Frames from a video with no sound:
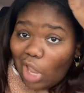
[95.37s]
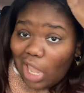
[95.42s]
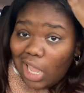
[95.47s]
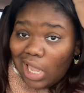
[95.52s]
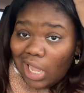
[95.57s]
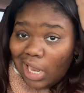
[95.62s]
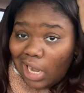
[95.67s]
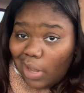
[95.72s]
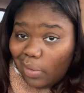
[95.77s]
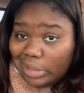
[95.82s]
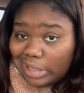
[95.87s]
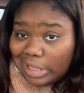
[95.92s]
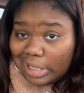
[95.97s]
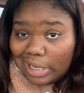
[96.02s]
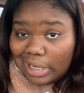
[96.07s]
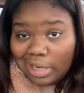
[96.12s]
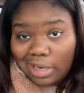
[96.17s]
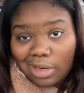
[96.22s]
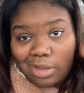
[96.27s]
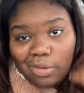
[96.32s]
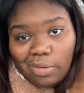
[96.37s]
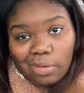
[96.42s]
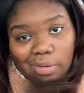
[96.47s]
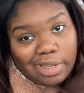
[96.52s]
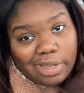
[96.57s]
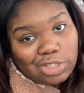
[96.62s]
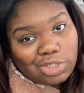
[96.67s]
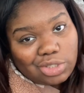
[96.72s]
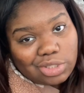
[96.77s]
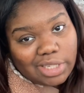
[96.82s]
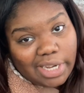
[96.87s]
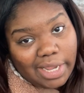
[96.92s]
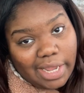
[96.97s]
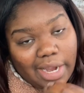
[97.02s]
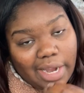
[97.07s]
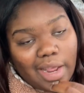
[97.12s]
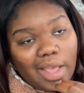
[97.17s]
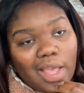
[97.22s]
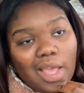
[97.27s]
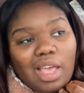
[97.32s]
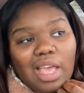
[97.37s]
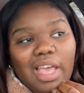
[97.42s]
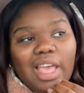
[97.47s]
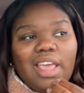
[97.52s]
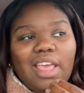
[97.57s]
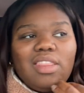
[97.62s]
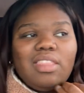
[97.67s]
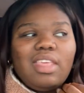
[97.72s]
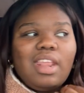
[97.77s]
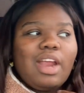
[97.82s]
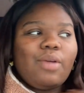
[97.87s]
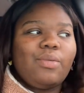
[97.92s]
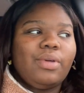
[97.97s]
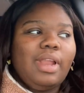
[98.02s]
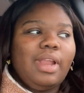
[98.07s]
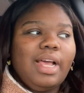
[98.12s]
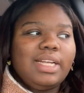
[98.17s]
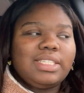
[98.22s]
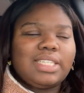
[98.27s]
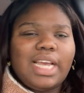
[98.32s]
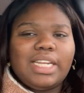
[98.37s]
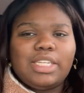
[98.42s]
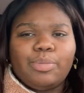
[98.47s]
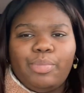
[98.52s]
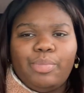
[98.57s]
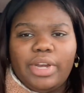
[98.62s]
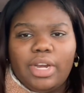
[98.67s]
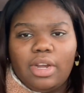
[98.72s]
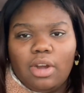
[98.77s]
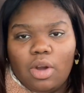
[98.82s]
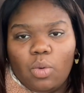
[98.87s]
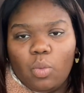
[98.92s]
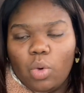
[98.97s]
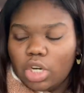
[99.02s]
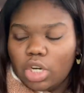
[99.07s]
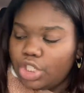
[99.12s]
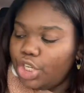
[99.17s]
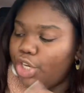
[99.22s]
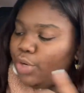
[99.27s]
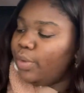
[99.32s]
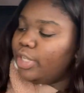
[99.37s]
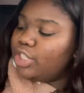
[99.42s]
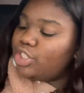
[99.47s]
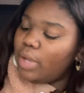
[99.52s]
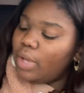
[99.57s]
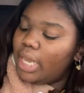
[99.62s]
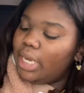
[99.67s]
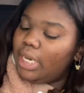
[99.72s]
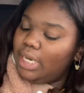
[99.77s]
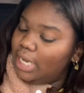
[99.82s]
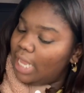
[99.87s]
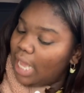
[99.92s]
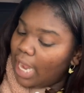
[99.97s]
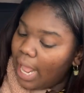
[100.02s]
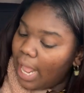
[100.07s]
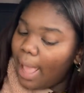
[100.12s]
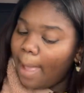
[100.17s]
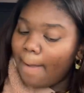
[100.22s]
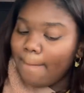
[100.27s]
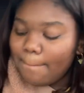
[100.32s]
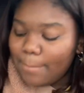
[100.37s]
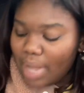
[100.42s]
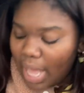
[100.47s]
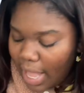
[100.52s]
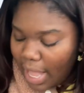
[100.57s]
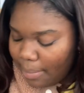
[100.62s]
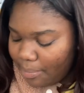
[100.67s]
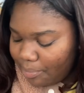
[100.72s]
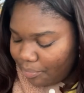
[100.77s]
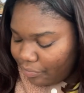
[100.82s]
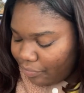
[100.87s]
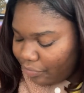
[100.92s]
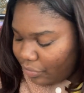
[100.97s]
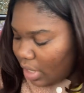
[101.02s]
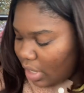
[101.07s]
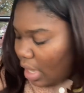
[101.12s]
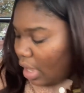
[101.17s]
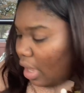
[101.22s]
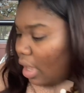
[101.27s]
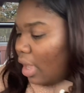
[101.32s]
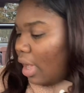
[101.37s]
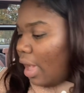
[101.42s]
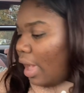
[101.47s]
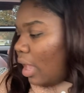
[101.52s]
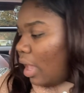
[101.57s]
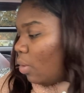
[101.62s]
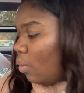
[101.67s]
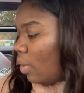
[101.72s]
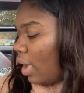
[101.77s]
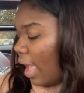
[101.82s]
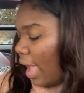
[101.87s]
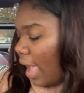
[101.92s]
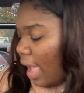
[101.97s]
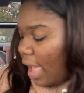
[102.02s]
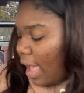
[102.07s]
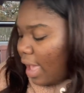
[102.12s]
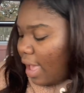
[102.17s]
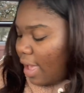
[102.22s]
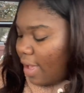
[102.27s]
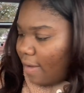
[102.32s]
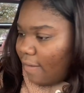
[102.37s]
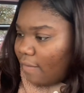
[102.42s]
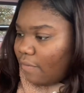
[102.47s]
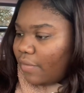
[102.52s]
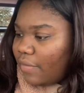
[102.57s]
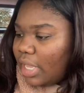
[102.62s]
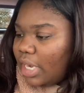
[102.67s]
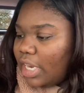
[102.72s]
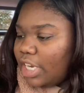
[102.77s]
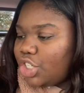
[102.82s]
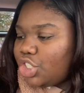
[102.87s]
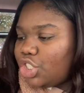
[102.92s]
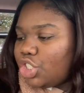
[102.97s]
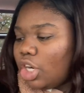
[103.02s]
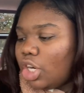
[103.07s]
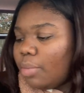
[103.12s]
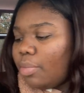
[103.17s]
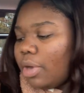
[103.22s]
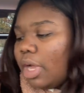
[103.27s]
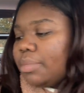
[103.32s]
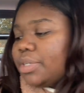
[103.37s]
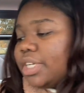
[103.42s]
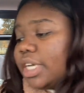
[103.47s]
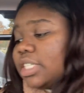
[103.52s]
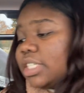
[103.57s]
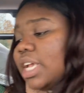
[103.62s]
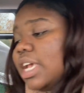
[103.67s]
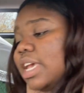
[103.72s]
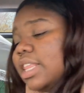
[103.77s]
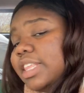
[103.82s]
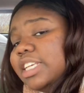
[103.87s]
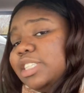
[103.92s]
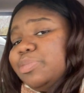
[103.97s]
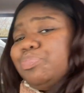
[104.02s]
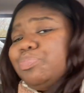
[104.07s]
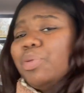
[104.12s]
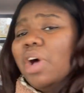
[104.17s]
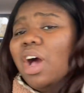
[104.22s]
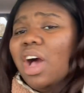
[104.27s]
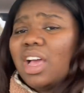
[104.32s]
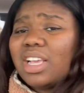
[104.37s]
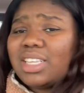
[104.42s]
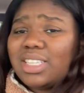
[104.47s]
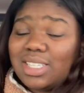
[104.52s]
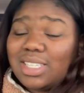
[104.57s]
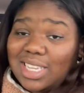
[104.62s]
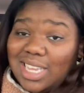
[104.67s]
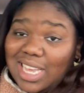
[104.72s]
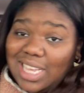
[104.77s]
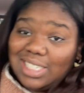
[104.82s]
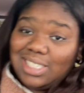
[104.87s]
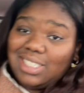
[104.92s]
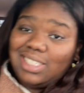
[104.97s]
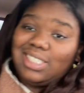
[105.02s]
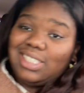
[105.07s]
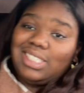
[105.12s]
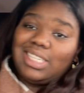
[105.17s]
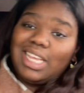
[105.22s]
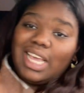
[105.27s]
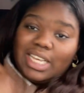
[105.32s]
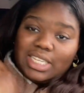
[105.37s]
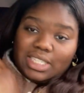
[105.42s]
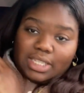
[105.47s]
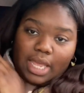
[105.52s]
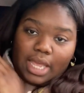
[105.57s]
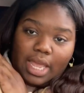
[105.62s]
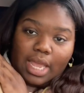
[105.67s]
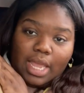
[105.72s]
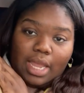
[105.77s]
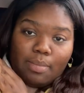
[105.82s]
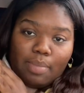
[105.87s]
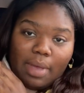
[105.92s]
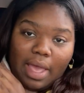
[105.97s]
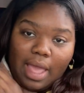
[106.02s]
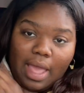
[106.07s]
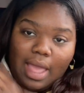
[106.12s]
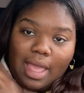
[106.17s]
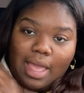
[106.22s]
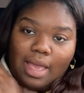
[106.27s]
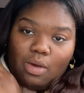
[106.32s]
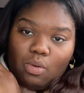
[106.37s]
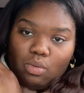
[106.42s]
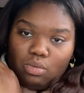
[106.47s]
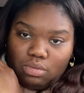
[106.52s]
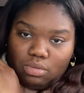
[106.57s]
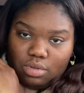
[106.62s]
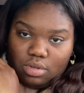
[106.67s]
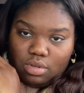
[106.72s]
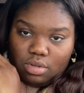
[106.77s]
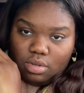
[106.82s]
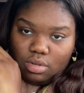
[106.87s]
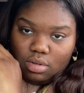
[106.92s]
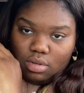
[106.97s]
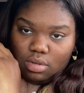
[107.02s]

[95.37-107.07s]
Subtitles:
and it was looking a little interesting. And then I realized I had to put in all the work to do it, so I didn't get it. But I don't have any sharp objects. This box is 16 pounds.